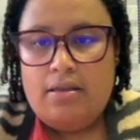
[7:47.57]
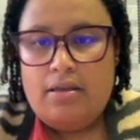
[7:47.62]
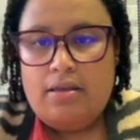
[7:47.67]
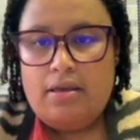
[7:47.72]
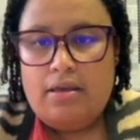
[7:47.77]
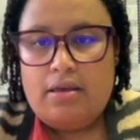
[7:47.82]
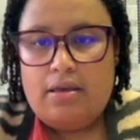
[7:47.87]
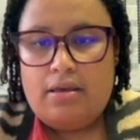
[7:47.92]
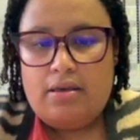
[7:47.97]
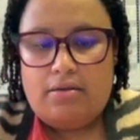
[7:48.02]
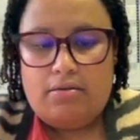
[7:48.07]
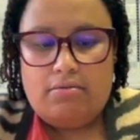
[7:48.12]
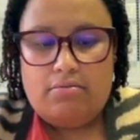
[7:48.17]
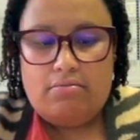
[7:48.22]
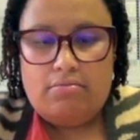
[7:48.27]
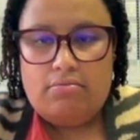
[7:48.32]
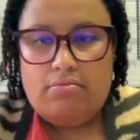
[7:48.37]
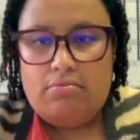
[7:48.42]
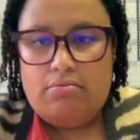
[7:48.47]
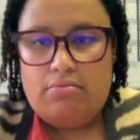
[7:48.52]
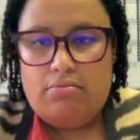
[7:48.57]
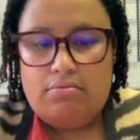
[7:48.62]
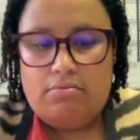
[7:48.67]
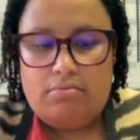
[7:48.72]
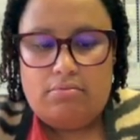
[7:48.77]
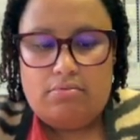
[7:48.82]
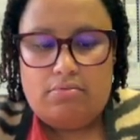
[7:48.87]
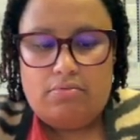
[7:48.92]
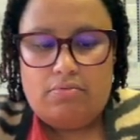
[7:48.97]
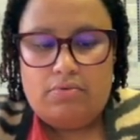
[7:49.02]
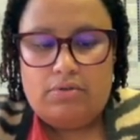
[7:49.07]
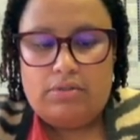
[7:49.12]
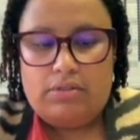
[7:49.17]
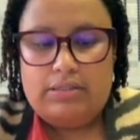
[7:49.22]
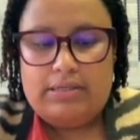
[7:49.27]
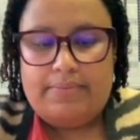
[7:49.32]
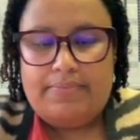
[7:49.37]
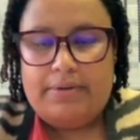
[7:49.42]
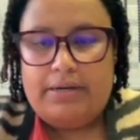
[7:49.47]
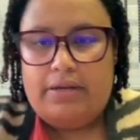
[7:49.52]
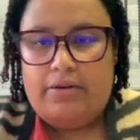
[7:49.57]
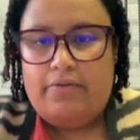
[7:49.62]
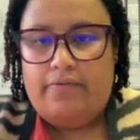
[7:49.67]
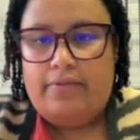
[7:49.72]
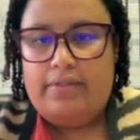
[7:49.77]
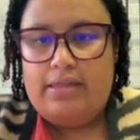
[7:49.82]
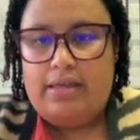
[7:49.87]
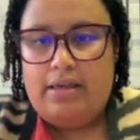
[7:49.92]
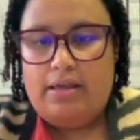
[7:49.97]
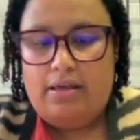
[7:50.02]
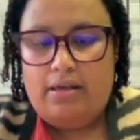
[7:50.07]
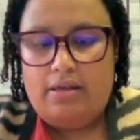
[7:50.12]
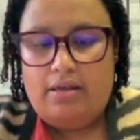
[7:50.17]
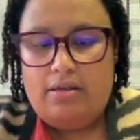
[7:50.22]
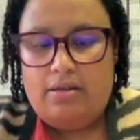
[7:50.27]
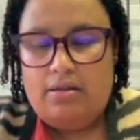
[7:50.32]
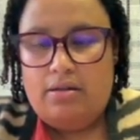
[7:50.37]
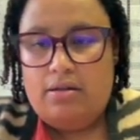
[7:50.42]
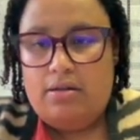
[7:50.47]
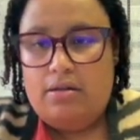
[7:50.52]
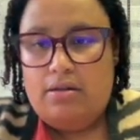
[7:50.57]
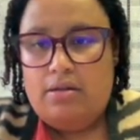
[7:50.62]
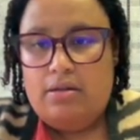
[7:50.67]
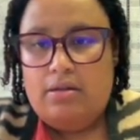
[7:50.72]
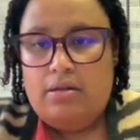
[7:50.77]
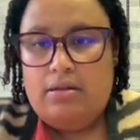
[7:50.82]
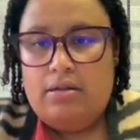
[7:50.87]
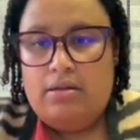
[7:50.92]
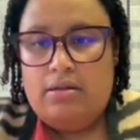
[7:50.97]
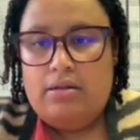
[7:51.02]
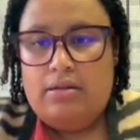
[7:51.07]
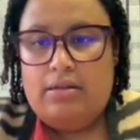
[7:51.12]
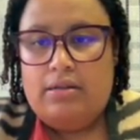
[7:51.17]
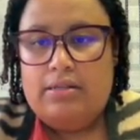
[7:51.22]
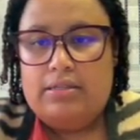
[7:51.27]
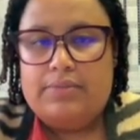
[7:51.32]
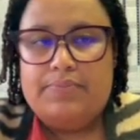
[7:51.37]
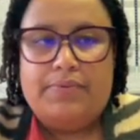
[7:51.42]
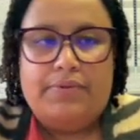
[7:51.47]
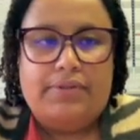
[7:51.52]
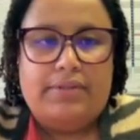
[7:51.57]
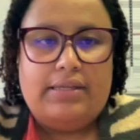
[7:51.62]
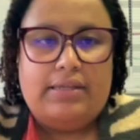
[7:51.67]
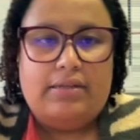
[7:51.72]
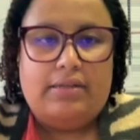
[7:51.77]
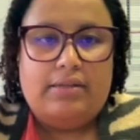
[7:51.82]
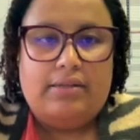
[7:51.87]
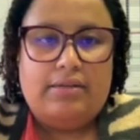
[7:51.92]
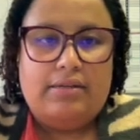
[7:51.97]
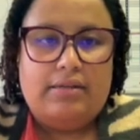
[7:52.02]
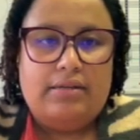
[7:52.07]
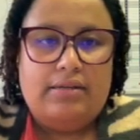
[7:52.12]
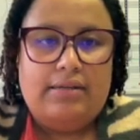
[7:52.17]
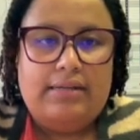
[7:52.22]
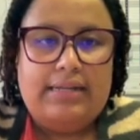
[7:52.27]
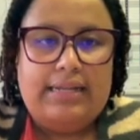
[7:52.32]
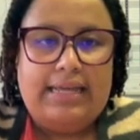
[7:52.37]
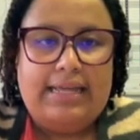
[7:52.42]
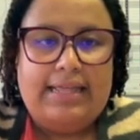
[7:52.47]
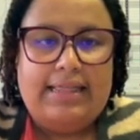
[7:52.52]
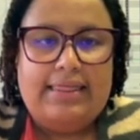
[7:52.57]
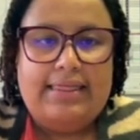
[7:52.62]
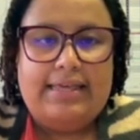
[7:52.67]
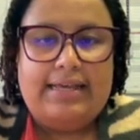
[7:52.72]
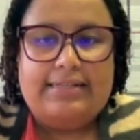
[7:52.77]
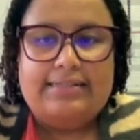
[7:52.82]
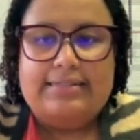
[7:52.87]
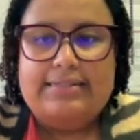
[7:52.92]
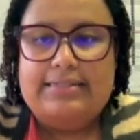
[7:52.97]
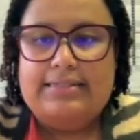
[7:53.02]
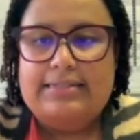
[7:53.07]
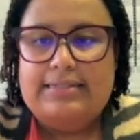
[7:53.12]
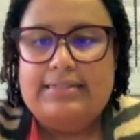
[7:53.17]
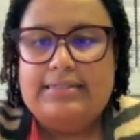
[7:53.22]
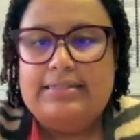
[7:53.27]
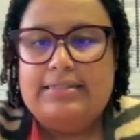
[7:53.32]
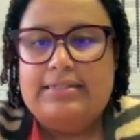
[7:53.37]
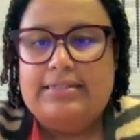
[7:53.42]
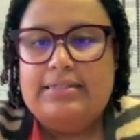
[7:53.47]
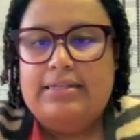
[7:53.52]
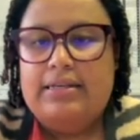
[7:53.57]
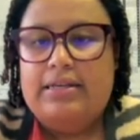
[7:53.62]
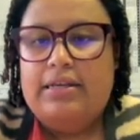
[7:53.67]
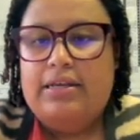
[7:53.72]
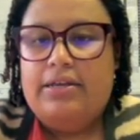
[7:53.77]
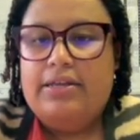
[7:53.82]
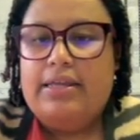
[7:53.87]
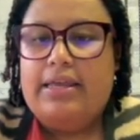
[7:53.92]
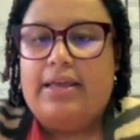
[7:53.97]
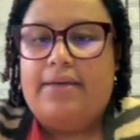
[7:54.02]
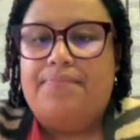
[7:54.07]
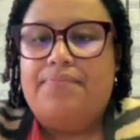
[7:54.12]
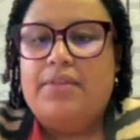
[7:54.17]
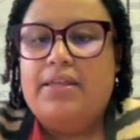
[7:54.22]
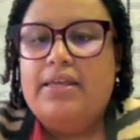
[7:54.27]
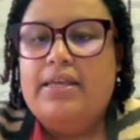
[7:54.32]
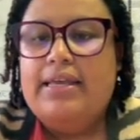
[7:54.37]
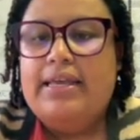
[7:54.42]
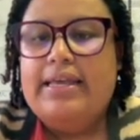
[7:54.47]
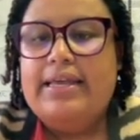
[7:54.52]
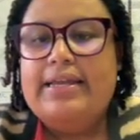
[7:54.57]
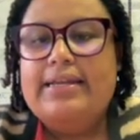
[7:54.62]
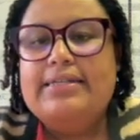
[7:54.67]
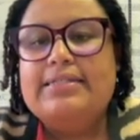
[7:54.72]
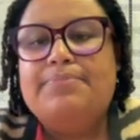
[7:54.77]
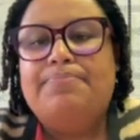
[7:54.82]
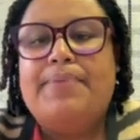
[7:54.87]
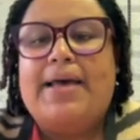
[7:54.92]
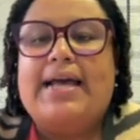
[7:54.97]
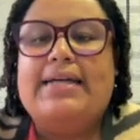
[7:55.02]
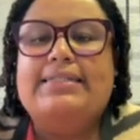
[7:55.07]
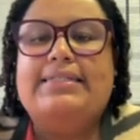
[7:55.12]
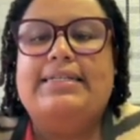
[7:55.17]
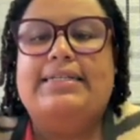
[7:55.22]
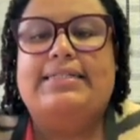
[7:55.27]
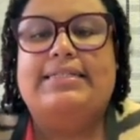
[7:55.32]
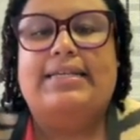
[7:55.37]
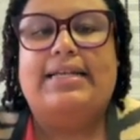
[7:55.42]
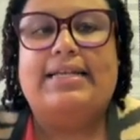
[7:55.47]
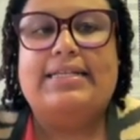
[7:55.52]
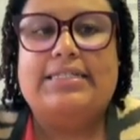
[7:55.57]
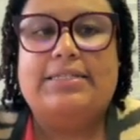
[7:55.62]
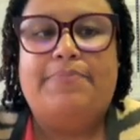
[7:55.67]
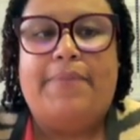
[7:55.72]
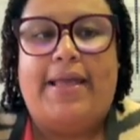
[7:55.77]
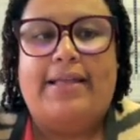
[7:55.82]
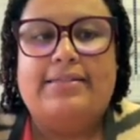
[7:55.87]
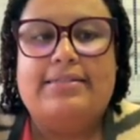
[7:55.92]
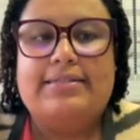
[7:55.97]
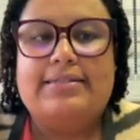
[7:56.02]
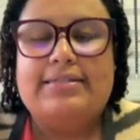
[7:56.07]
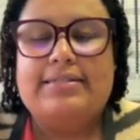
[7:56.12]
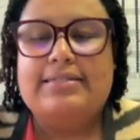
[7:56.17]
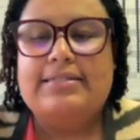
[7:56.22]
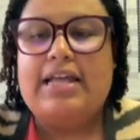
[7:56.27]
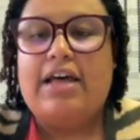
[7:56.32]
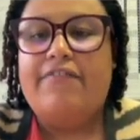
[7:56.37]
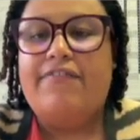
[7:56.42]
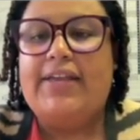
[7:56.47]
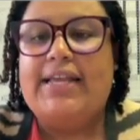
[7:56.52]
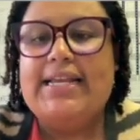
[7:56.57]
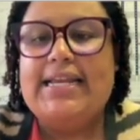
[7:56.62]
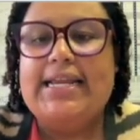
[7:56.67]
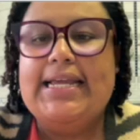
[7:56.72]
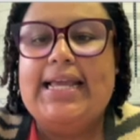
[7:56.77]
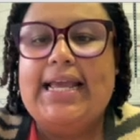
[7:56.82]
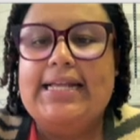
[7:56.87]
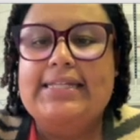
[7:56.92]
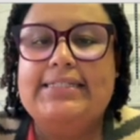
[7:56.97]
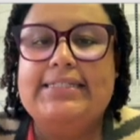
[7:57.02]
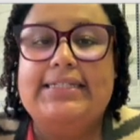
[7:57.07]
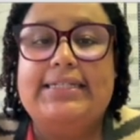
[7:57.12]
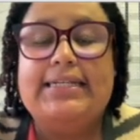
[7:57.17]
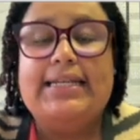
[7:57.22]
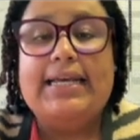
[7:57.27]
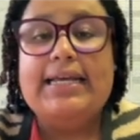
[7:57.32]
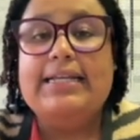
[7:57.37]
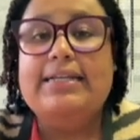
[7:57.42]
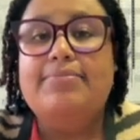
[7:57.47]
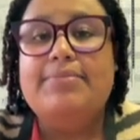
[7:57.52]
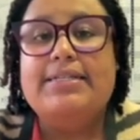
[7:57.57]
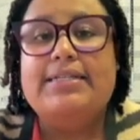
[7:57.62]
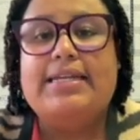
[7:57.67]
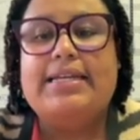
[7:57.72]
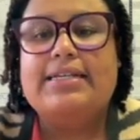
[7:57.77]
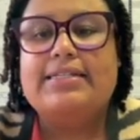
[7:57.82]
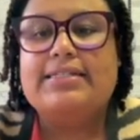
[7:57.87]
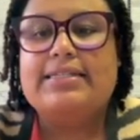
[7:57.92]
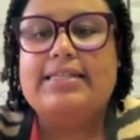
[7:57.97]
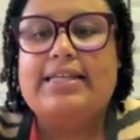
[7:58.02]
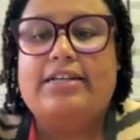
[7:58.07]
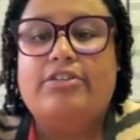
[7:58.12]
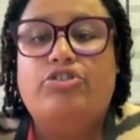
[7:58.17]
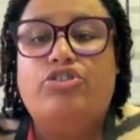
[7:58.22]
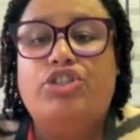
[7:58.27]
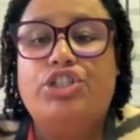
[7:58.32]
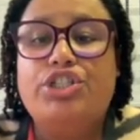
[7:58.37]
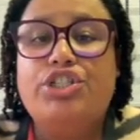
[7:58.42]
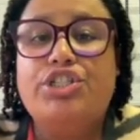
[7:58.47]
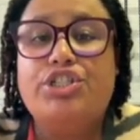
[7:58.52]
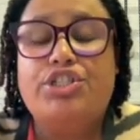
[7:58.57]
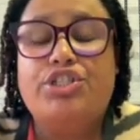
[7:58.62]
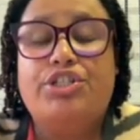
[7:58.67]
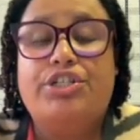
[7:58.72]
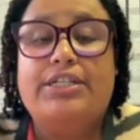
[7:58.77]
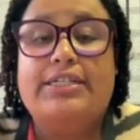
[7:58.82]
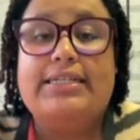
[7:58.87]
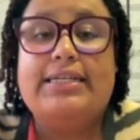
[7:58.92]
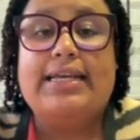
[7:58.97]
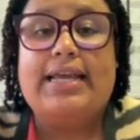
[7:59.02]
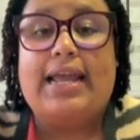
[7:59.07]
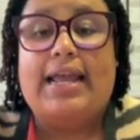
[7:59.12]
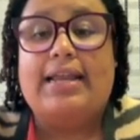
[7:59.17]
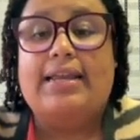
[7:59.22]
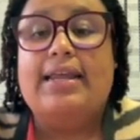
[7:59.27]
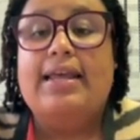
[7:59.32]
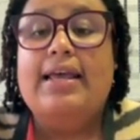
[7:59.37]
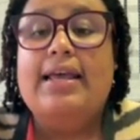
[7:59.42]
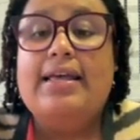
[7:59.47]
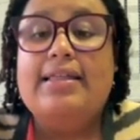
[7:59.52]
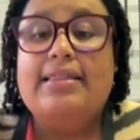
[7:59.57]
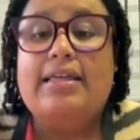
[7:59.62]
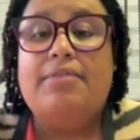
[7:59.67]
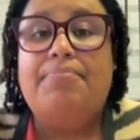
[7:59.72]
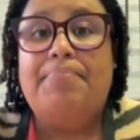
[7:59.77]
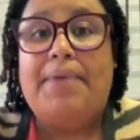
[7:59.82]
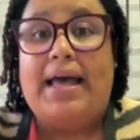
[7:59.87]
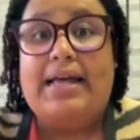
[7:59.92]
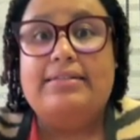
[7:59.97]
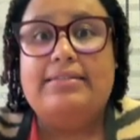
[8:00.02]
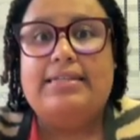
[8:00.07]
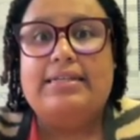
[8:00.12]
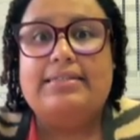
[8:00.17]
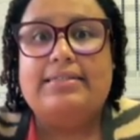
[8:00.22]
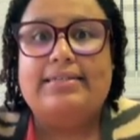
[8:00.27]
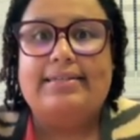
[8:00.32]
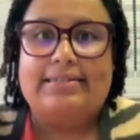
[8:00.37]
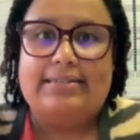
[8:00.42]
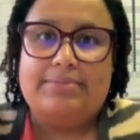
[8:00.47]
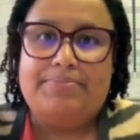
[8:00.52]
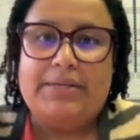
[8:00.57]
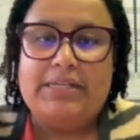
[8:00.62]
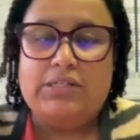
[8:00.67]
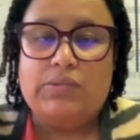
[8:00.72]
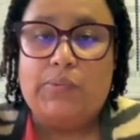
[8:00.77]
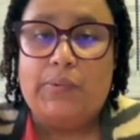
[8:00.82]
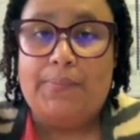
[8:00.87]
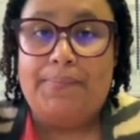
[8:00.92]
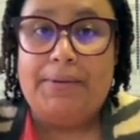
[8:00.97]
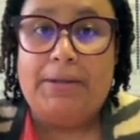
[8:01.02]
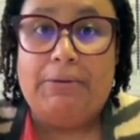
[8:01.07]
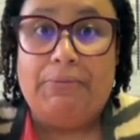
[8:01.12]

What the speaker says: Okay, what's happening over there? Let's put that like that. Okay, it is bad debts expense. Now, I've indicated an element next to that just to indicate that bad debts expense would be